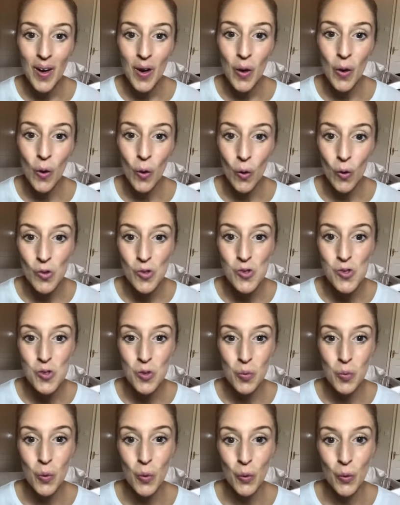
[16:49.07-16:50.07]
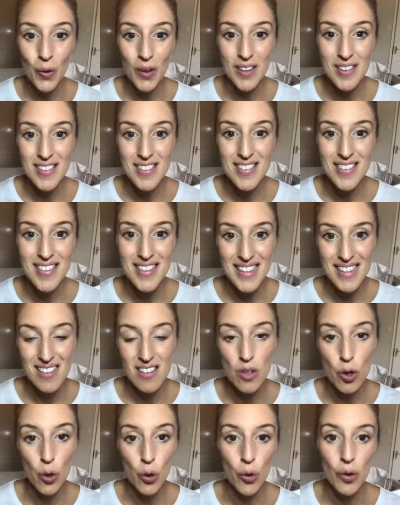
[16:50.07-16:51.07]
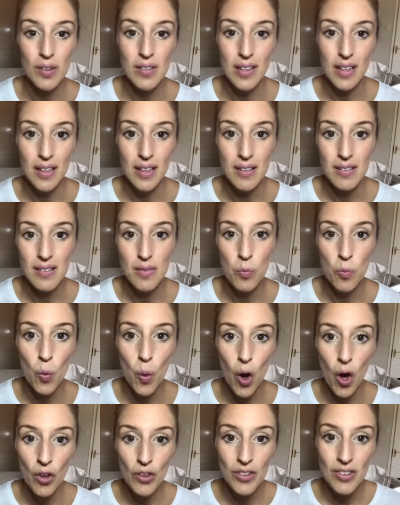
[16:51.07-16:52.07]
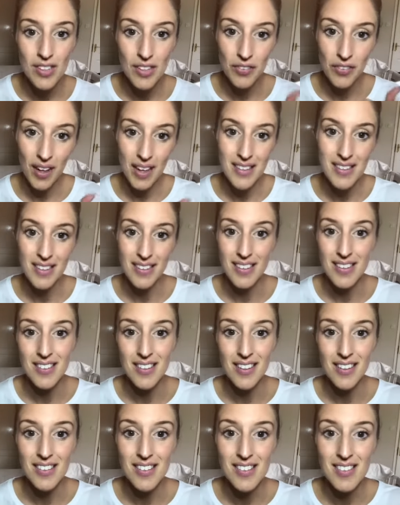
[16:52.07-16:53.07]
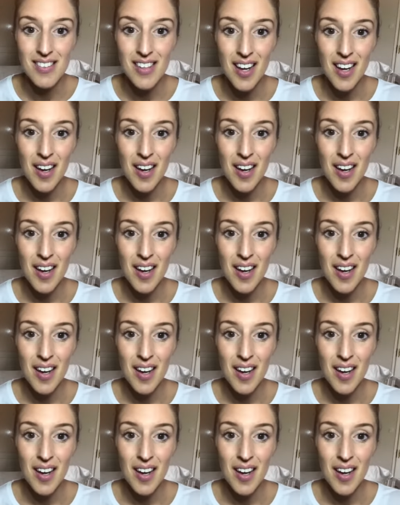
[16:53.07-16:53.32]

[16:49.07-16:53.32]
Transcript: goes towards these causes. One, defend innocence.